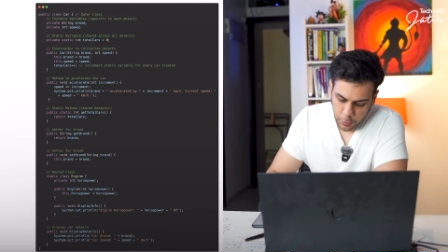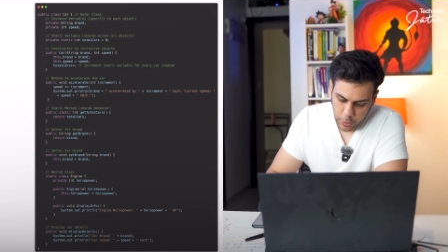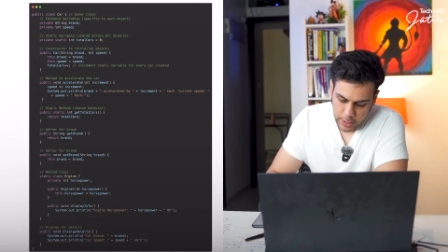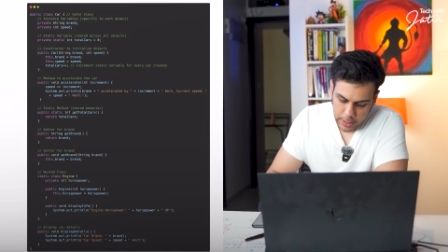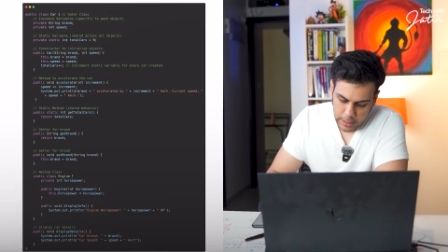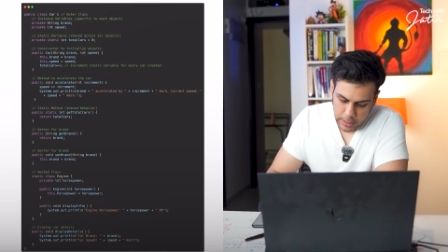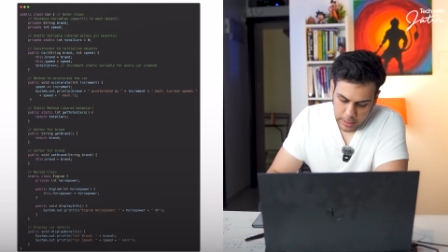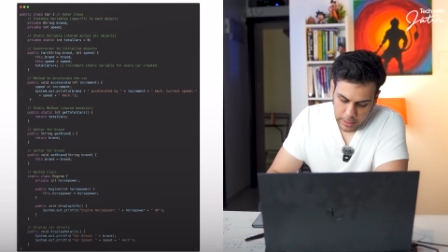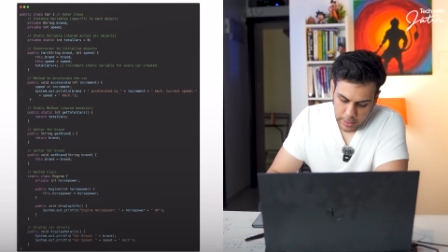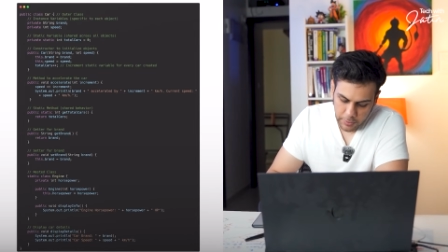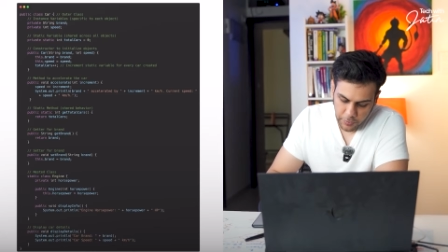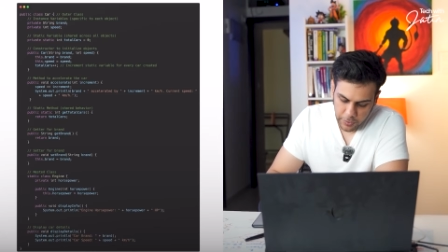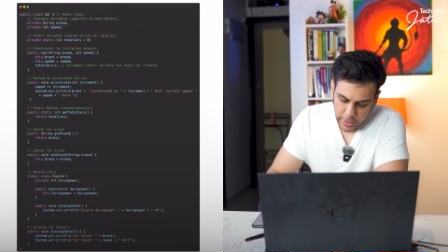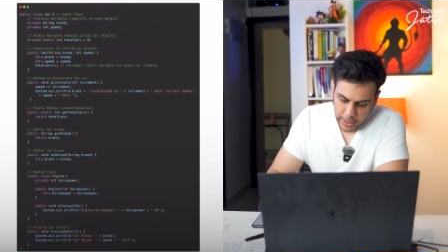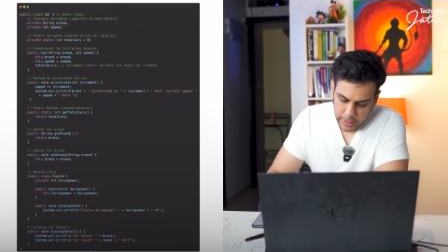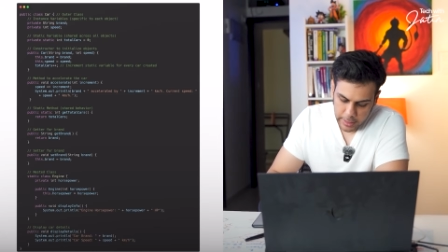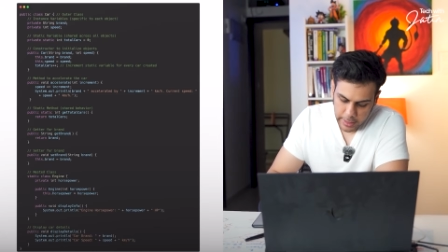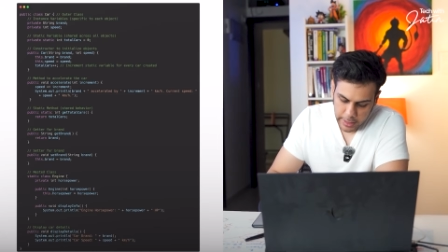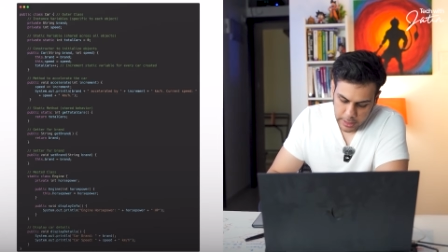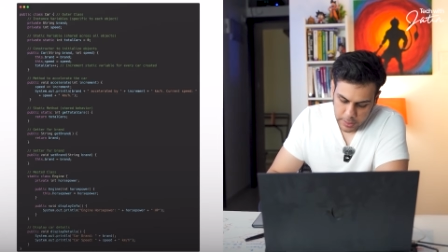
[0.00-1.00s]
What are the
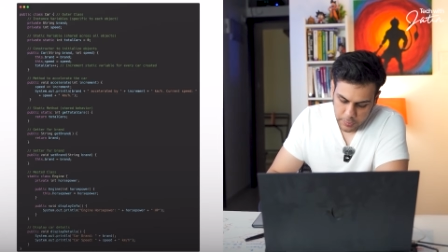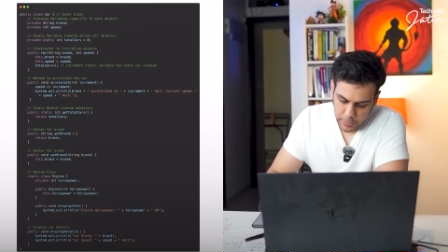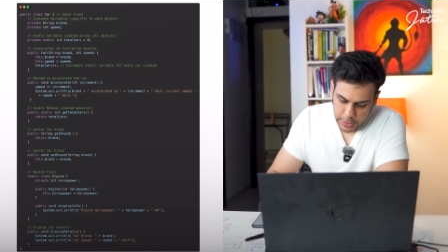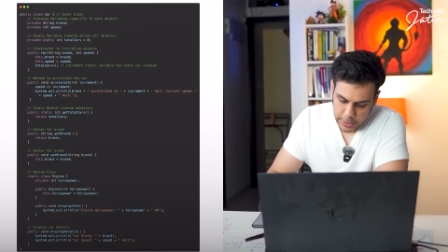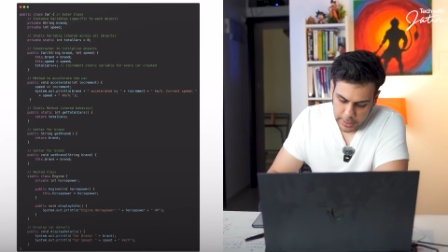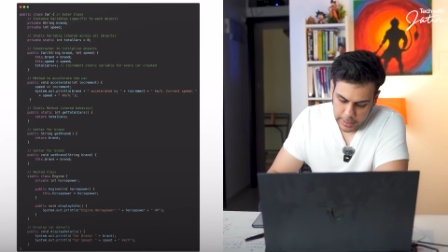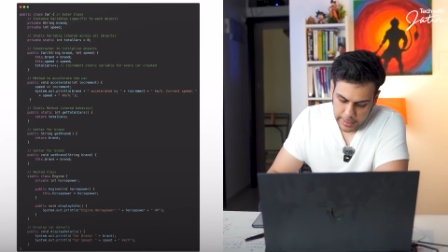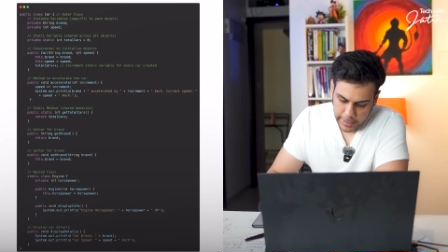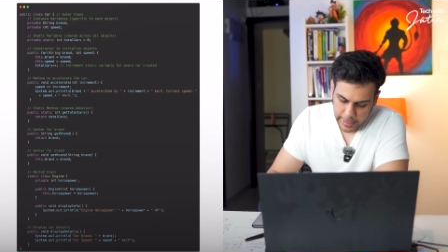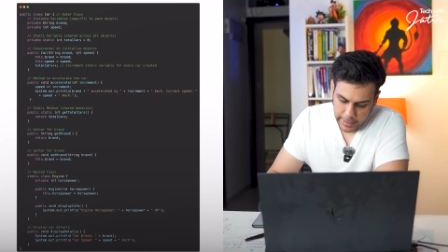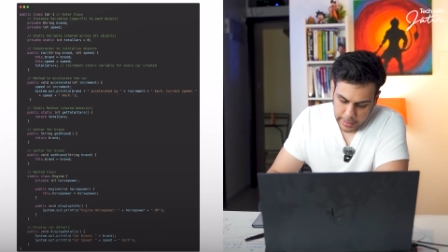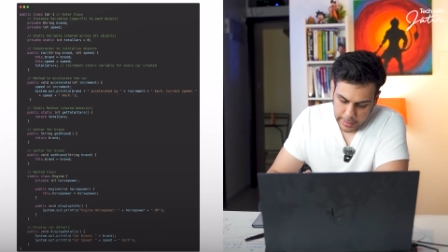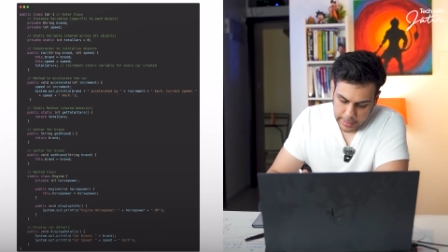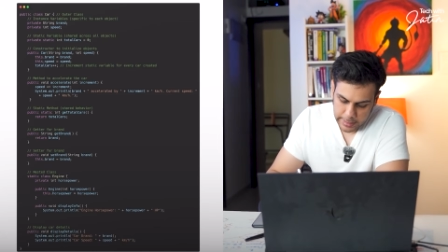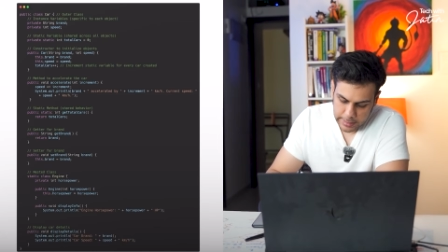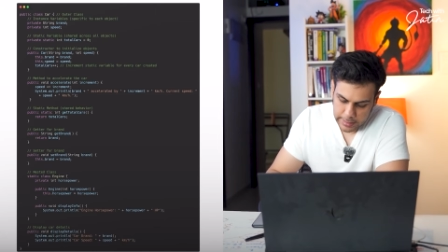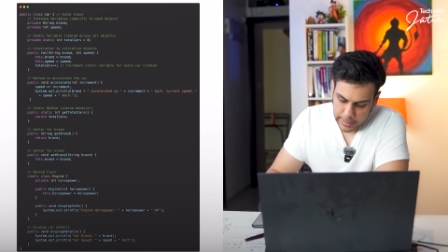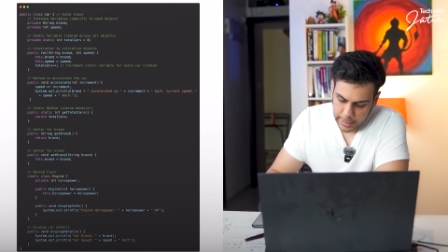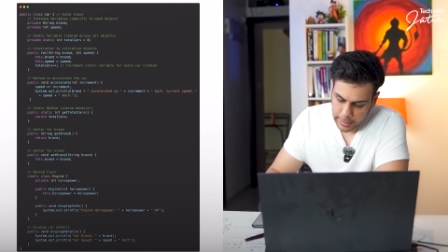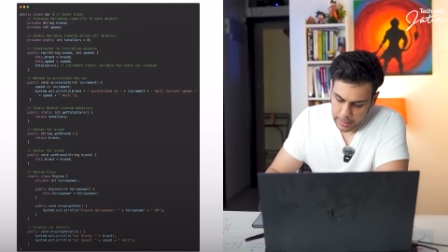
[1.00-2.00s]
different things which are there
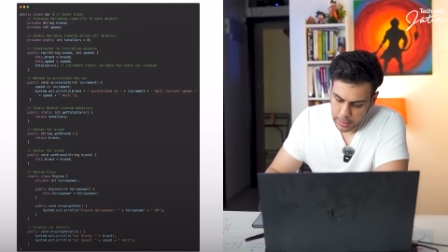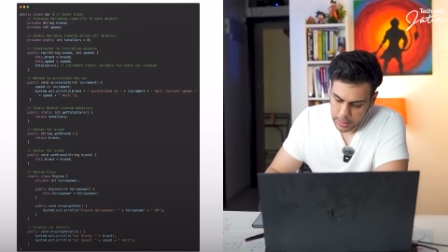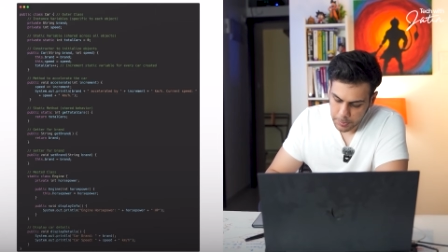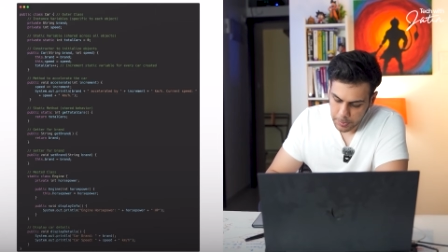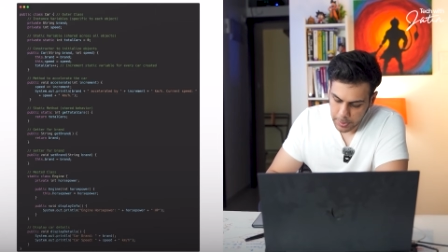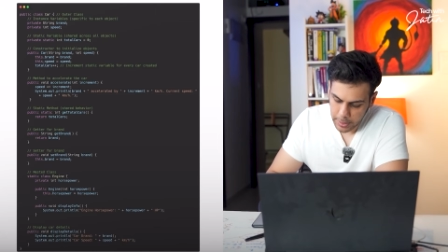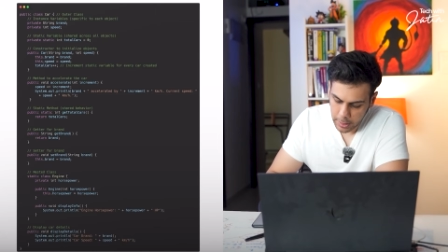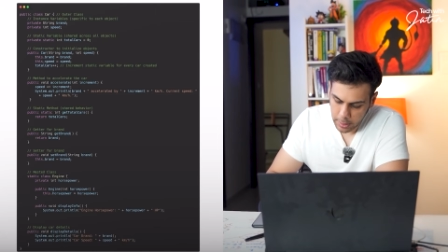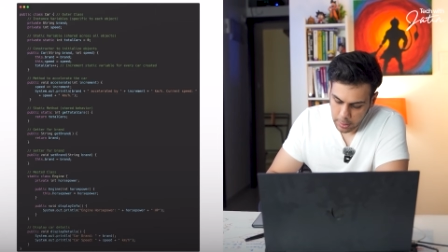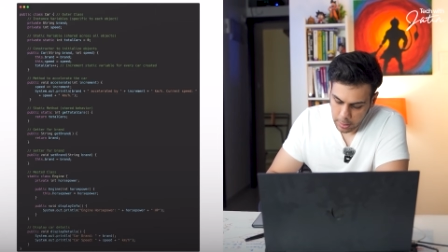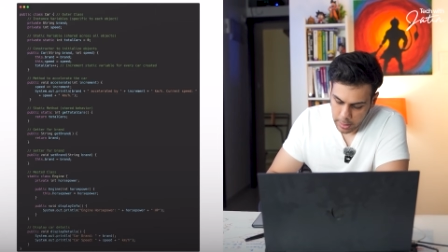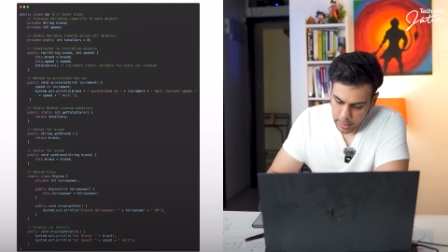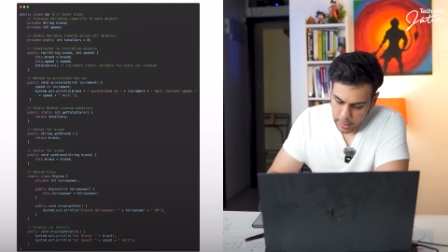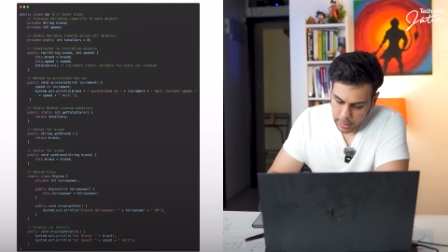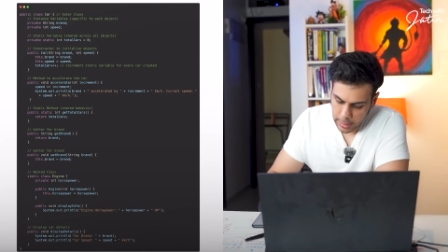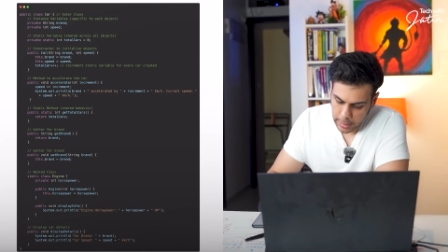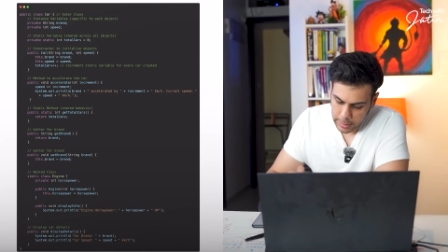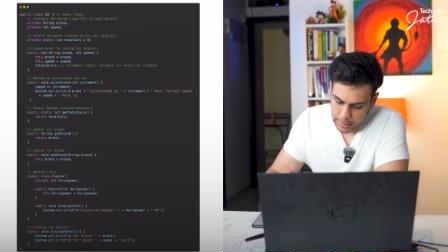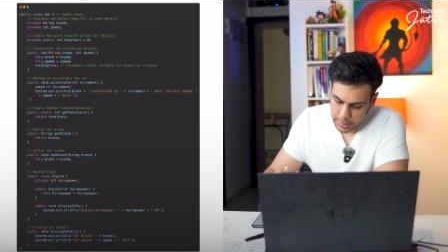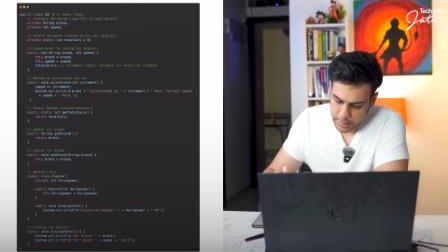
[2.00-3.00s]
inside this particular
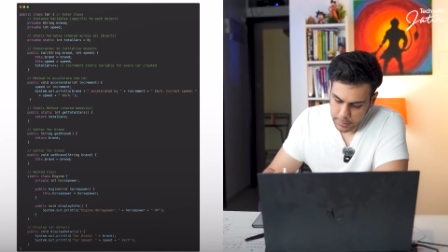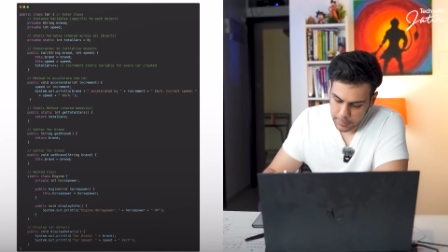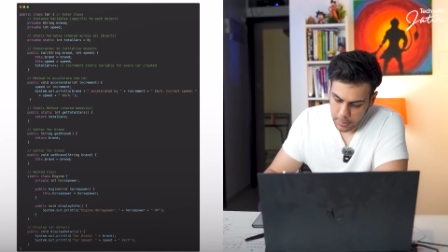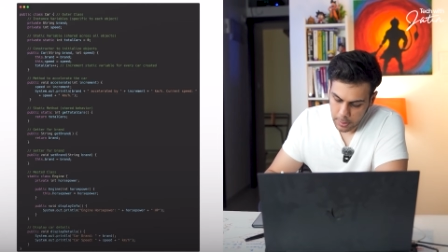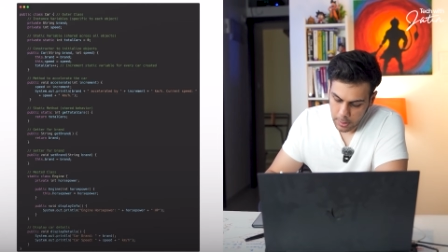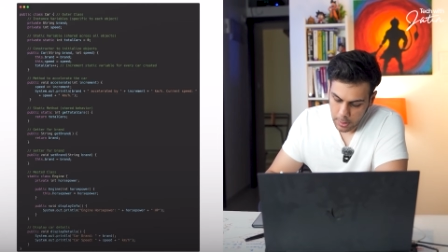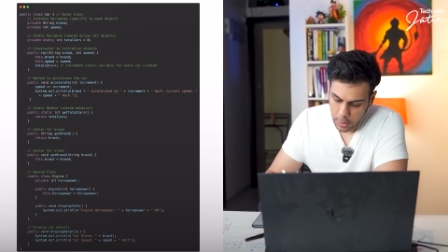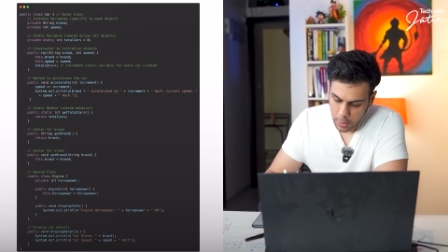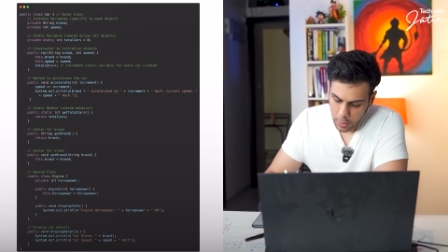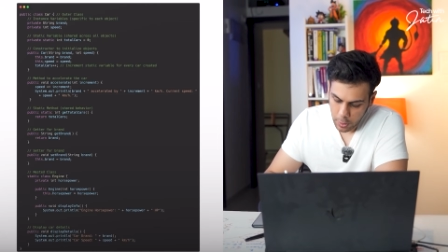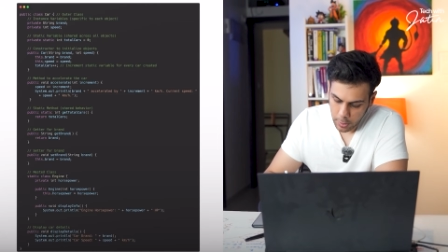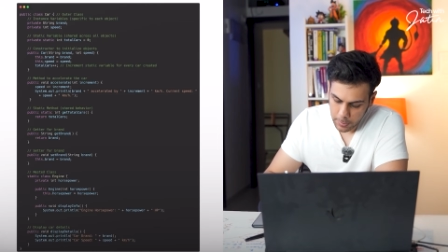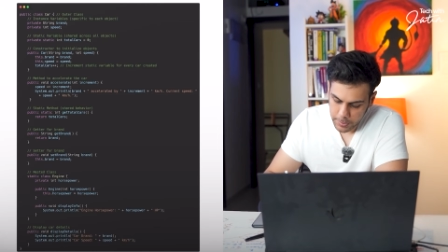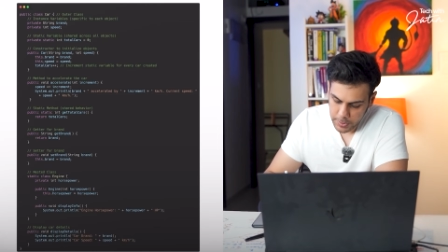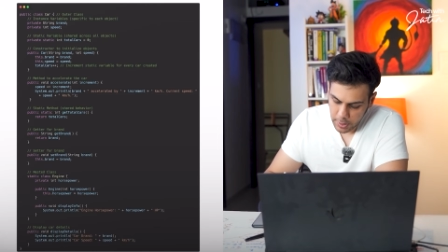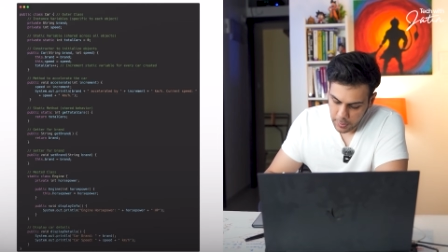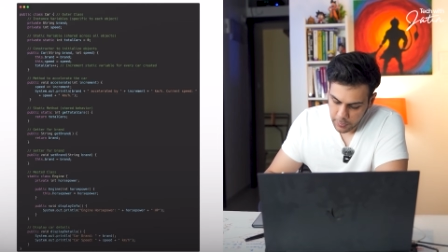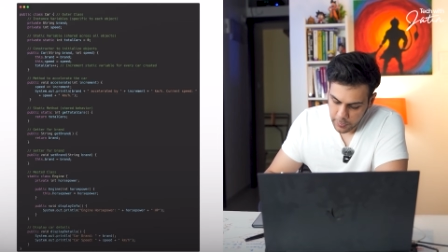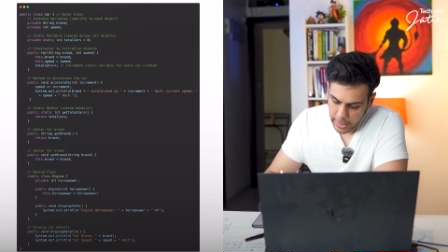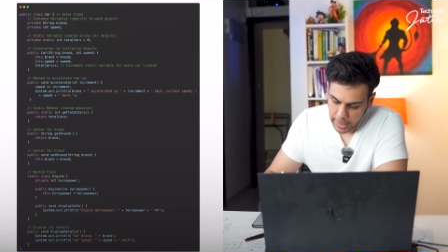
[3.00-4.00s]
class?
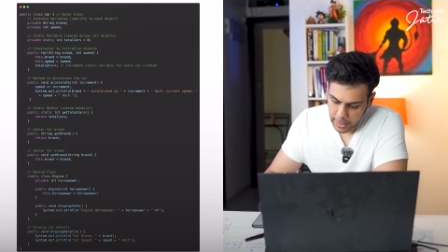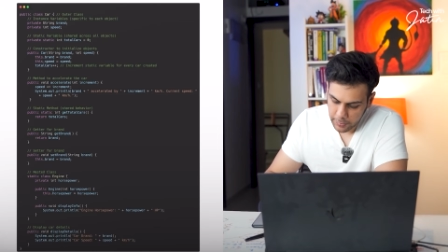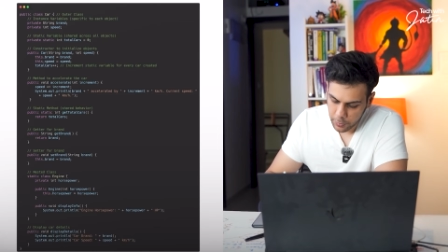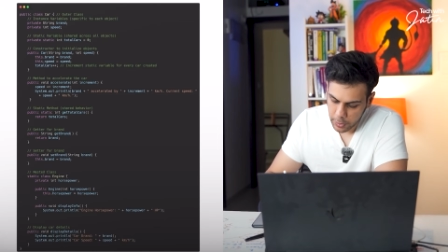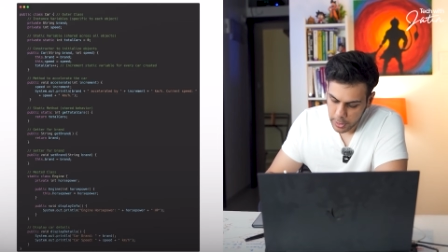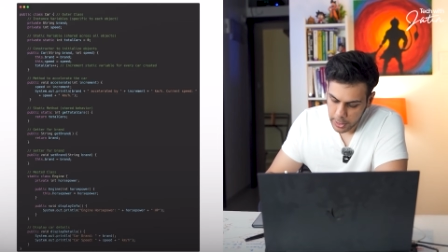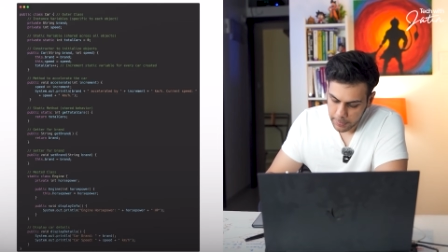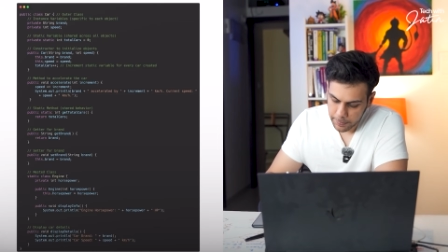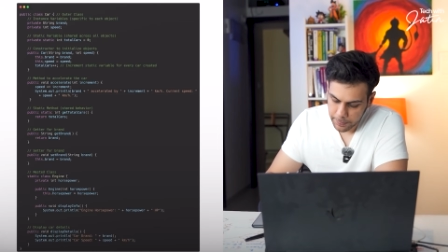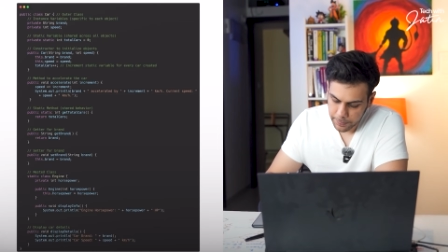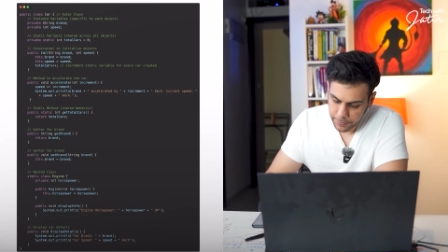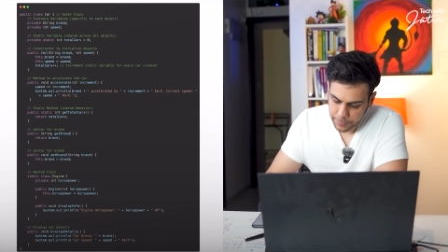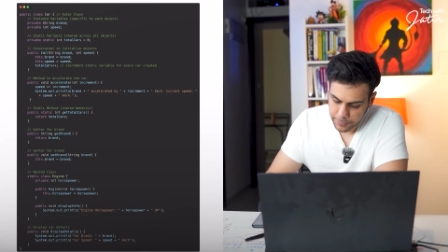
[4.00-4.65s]
Observe carefully.